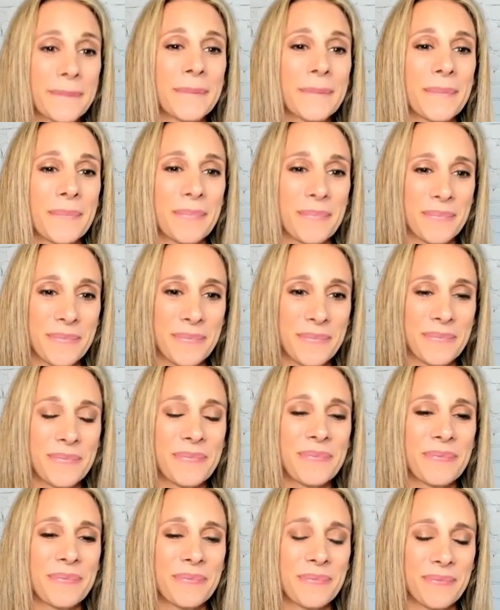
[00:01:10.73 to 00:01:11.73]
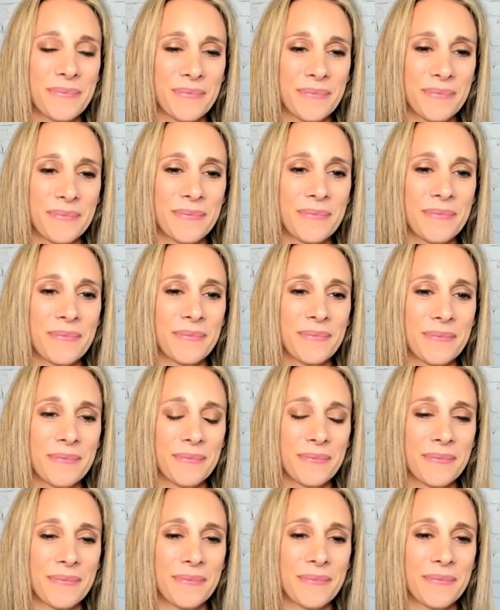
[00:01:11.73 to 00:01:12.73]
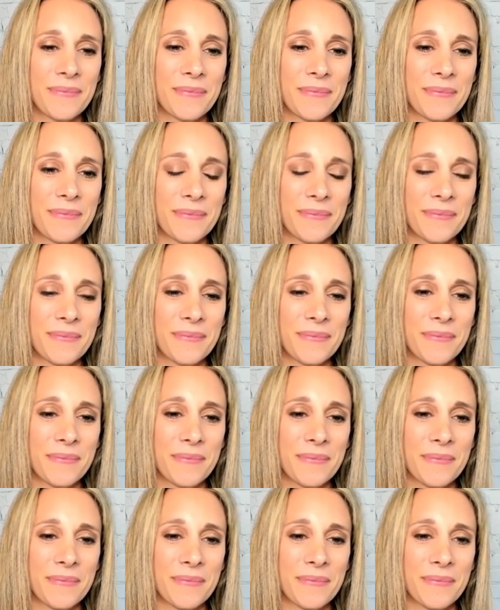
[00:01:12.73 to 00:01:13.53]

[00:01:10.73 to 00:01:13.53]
No words are spoken by the person on screen.